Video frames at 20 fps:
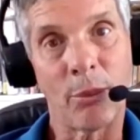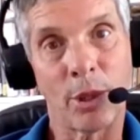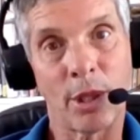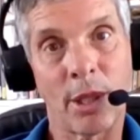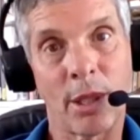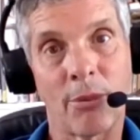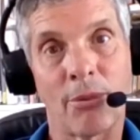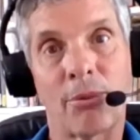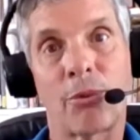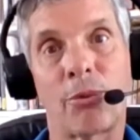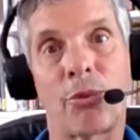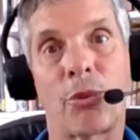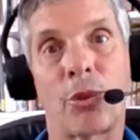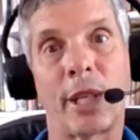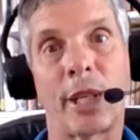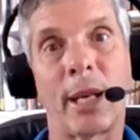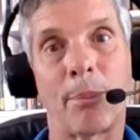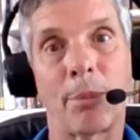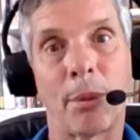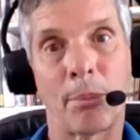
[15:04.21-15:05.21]
We're going to
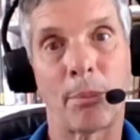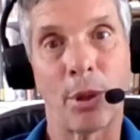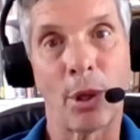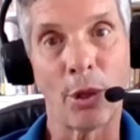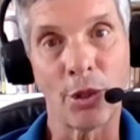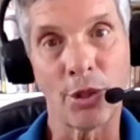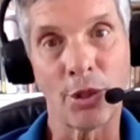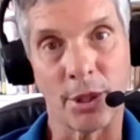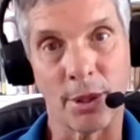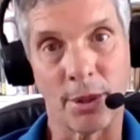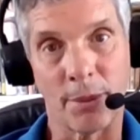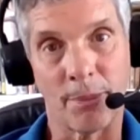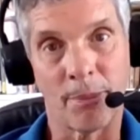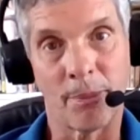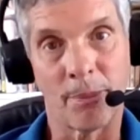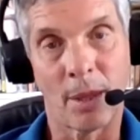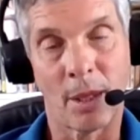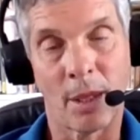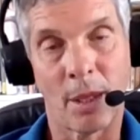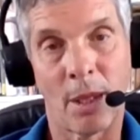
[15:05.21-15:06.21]
free up a person.
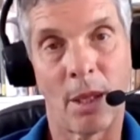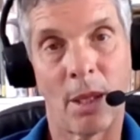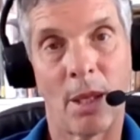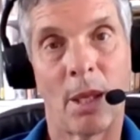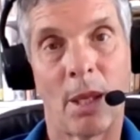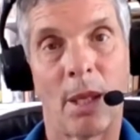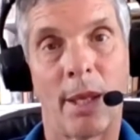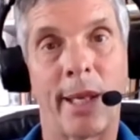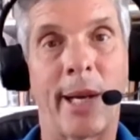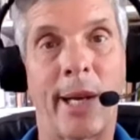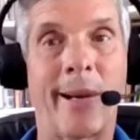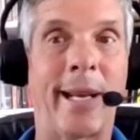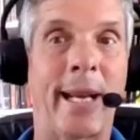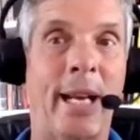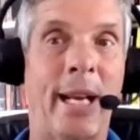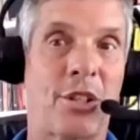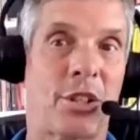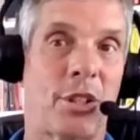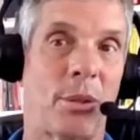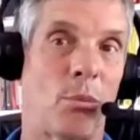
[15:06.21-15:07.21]
I
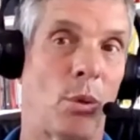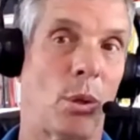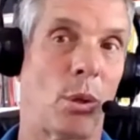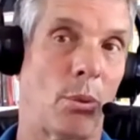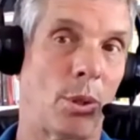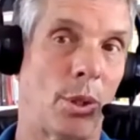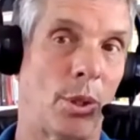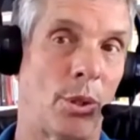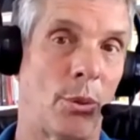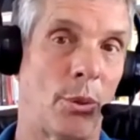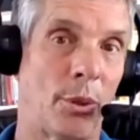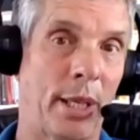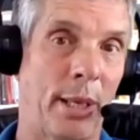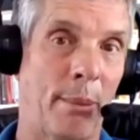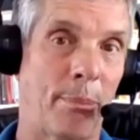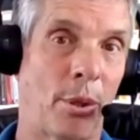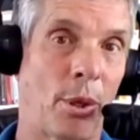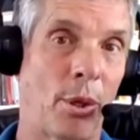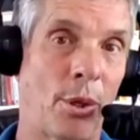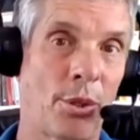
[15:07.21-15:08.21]
asked him, what will you do with
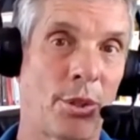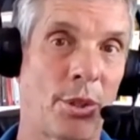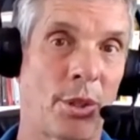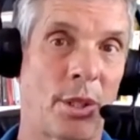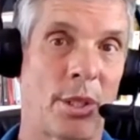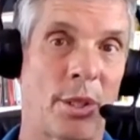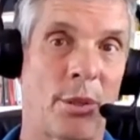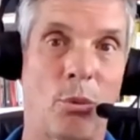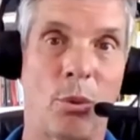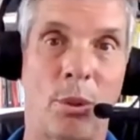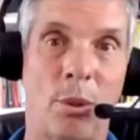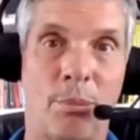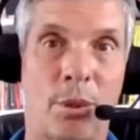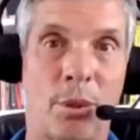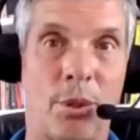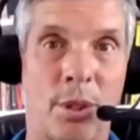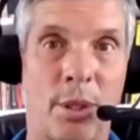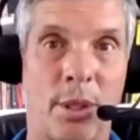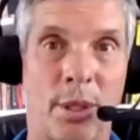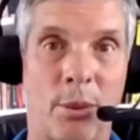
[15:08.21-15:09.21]
that person? And the one
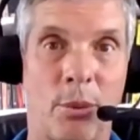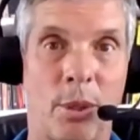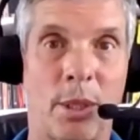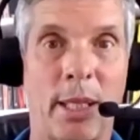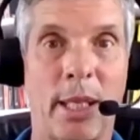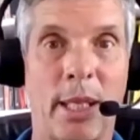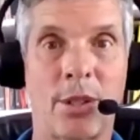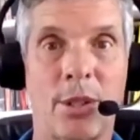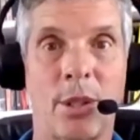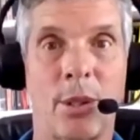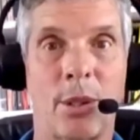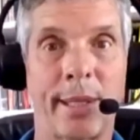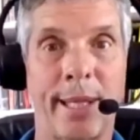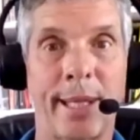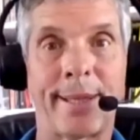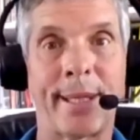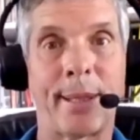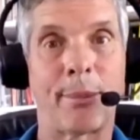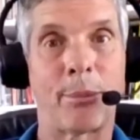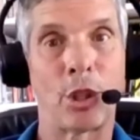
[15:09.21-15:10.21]
person, the one guy says,
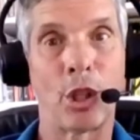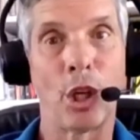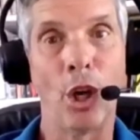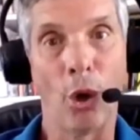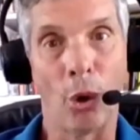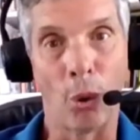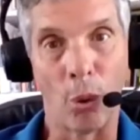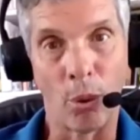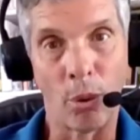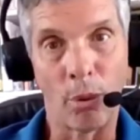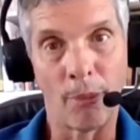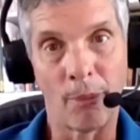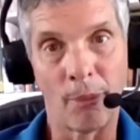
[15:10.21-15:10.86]
let them go.